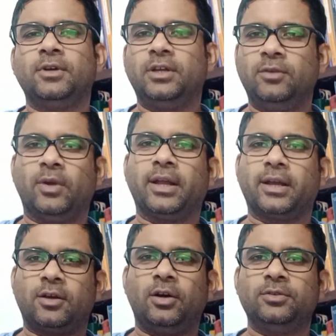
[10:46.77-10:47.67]
in one
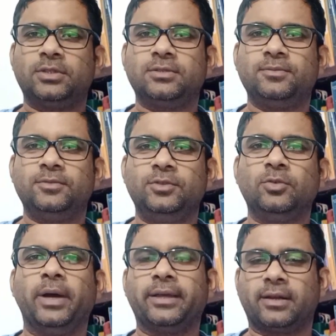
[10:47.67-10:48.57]
account you
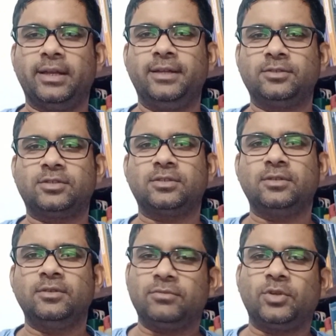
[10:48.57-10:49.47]
buy
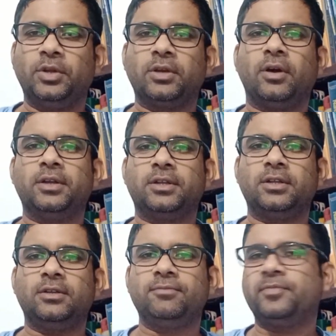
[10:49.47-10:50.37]
Reliance 20
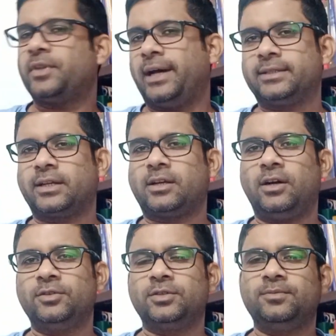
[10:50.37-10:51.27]
quantity, other
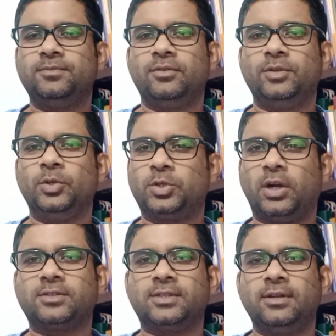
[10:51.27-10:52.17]
account you
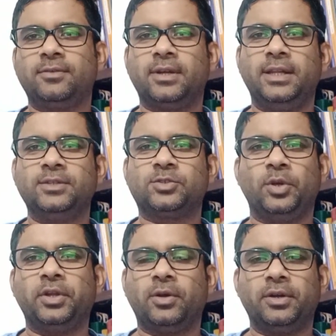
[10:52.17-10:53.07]
short sell Reliance
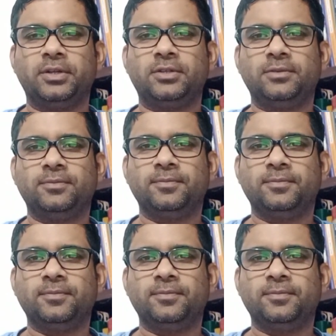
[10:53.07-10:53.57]
20 quantity.